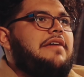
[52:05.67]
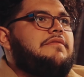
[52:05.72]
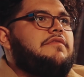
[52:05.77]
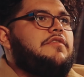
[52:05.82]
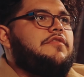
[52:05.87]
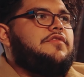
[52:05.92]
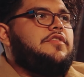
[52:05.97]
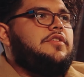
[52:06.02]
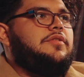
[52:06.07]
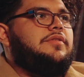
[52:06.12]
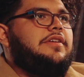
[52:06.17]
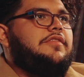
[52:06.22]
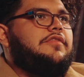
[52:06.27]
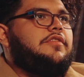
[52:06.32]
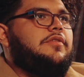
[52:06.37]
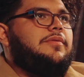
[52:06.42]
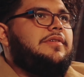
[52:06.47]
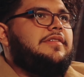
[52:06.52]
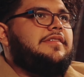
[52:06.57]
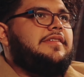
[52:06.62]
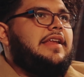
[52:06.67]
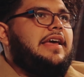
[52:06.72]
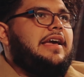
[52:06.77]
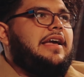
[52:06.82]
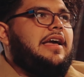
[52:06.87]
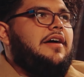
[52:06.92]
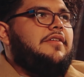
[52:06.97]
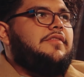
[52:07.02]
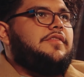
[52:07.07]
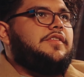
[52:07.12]
I have a few different ones
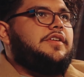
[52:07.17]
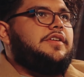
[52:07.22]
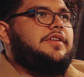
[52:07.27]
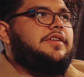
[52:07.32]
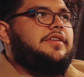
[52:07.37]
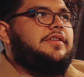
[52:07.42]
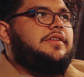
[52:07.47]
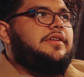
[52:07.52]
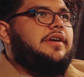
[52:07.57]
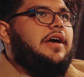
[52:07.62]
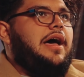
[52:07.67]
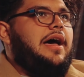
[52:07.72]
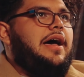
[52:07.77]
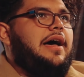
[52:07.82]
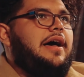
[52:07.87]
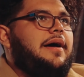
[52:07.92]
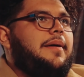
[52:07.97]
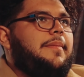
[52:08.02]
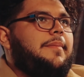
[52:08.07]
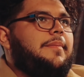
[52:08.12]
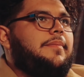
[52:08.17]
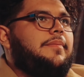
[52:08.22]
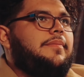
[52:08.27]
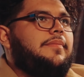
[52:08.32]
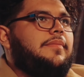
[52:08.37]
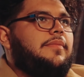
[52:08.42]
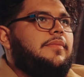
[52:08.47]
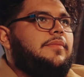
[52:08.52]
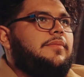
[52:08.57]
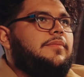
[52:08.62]
that I covered.
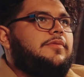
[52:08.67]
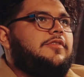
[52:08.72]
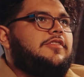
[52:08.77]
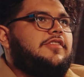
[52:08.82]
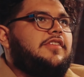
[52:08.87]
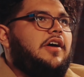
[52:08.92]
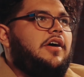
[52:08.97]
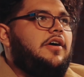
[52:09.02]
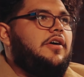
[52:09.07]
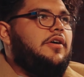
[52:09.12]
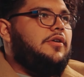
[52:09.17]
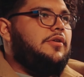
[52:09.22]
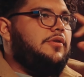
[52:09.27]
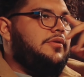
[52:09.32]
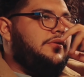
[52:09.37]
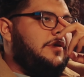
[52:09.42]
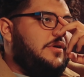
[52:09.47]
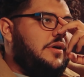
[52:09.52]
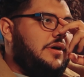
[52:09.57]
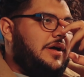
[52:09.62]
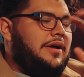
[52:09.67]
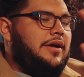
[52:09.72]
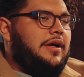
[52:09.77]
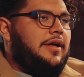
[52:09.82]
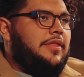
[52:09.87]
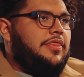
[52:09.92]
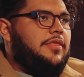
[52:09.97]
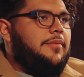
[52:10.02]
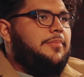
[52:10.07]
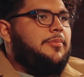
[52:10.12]
So
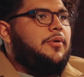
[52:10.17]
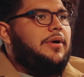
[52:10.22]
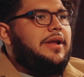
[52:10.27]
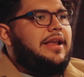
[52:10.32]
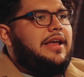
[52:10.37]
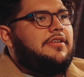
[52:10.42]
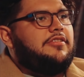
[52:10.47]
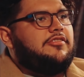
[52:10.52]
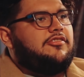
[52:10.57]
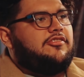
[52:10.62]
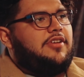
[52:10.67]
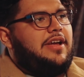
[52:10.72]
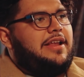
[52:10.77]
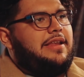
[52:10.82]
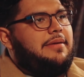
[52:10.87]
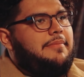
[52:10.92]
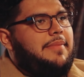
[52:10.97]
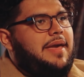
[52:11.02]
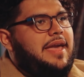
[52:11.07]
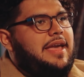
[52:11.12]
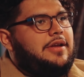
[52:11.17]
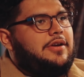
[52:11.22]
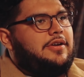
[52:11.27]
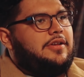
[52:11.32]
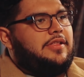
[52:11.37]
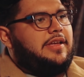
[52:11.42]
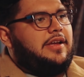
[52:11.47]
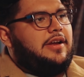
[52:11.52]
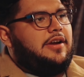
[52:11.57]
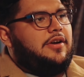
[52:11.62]
the point I was trying to
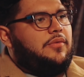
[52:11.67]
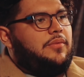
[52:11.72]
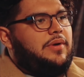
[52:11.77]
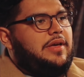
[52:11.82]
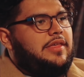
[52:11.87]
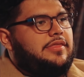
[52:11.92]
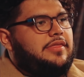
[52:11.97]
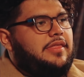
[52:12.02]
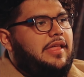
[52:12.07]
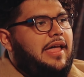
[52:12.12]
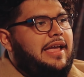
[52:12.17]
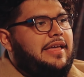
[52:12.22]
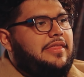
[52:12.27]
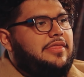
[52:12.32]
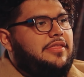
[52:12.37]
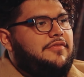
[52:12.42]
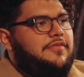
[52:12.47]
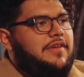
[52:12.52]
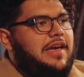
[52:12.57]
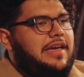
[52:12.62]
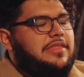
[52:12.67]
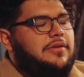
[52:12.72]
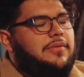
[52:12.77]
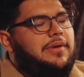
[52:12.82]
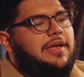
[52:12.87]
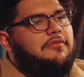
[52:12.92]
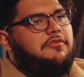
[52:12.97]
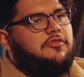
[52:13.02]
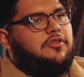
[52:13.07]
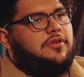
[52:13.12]
make earlier with like the fact
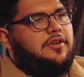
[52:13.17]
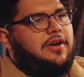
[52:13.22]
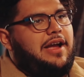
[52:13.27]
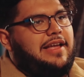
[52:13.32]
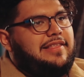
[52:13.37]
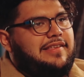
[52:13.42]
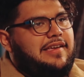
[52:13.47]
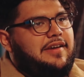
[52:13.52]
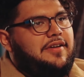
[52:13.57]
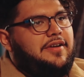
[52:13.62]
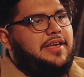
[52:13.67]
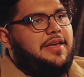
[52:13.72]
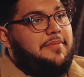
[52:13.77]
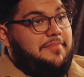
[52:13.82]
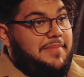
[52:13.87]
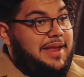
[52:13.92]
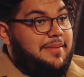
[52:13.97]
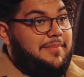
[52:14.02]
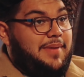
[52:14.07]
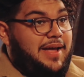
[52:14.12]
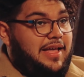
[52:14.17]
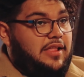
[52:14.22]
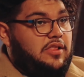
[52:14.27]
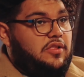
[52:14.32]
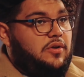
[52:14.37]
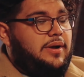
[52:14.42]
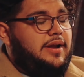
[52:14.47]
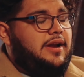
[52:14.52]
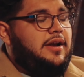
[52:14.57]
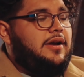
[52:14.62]
that we have criteria made by
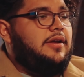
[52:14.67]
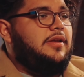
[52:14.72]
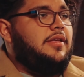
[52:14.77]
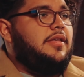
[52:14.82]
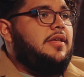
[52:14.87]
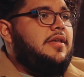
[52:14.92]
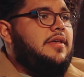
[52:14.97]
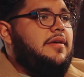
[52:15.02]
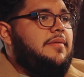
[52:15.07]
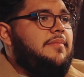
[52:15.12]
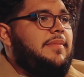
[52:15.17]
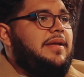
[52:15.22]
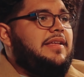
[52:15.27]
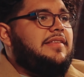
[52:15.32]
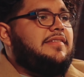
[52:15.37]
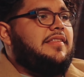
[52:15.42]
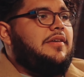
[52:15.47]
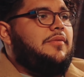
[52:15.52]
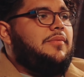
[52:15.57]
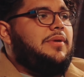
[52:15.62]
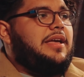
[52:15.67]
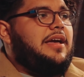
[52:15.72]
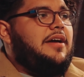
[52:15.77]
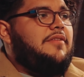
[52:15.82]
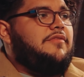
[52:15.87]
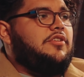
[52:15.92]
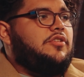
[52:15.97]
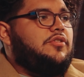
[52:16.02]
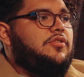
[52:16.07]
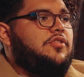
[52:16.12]
a lawyer means that we
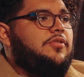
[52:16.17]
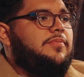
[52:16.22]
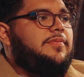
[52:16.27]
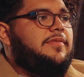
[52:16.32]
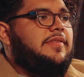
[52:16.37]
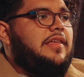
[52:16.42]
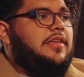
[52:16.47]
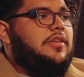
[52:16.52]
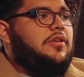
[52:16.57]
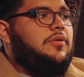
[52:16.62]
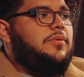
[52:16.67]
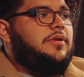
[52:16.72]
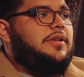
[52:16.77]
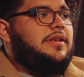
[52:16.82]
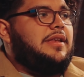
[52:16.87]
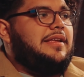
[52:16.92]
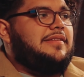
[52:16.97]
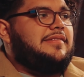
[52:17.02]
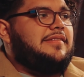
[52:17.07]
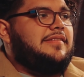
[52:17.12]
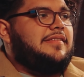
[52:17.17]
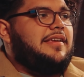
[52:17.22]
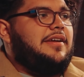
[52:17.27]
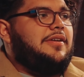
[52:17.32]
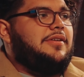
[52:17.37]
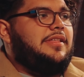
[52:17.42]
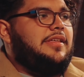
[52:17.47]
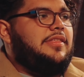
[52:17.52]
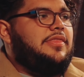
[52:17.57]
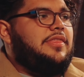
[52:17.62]
cover groups that you wouldn't
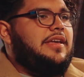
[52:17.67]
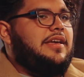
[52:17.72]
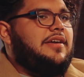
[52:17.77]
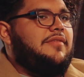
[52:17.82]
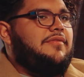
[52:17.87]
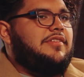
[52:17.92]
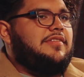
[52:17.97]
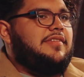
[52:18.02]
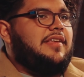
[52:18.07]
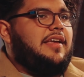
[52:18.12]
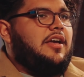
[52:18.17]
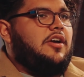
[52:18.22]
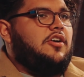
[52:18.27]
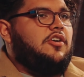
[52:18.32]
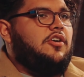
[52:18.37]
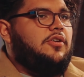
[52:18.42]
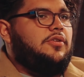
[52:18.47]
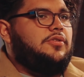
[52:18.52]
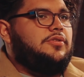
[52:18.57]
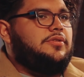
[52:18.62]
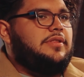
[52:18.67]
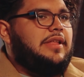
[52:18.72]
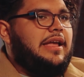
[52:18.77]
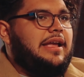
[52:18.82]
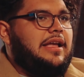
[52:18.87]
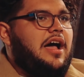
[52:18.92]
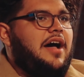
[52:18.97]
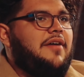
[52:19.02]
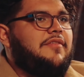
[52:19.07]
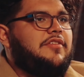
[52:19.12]
necessarily think of as like a
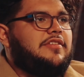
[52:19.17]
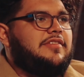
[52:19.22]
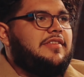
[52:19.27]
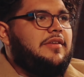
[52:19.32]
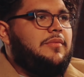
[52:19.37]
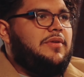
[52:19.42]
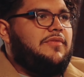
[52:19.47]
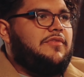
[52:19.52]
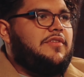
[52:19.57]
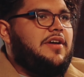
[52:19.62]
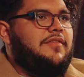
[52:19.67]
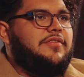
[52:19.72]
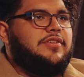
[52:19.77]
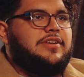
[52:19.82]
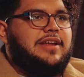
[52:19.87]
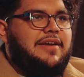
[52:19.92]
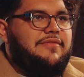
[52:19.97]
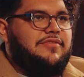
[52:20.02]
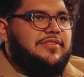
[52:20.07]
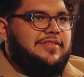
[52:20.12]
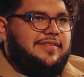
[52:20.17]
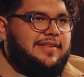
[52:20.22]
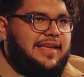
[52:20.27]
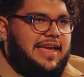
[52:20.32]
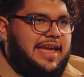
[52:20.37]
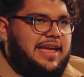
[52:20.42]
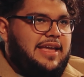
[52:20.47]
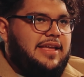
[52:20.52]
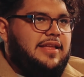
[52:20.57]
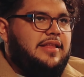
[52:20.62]
cult. Like obviously we've covered
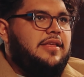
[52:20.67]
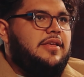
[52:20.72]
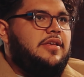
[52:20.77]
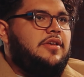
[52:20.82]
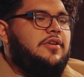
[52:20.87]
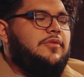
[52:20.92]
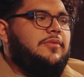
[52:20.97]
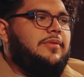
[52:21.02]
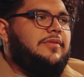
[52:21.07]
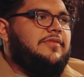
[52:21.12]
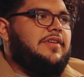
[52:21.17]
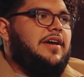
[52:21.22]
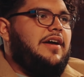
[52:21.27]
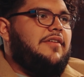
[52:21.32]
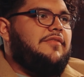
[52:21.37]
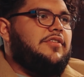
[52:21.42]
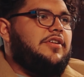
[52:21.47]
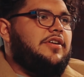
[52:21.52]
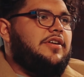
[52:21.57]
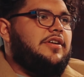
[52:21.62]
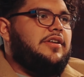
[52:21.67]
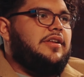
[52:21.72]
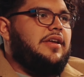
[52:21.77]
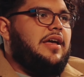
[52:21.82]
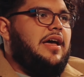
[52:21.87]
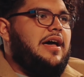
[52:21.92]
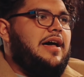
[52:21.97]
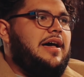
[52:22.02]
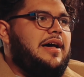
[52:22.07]
Heaven's Gate. We've covered...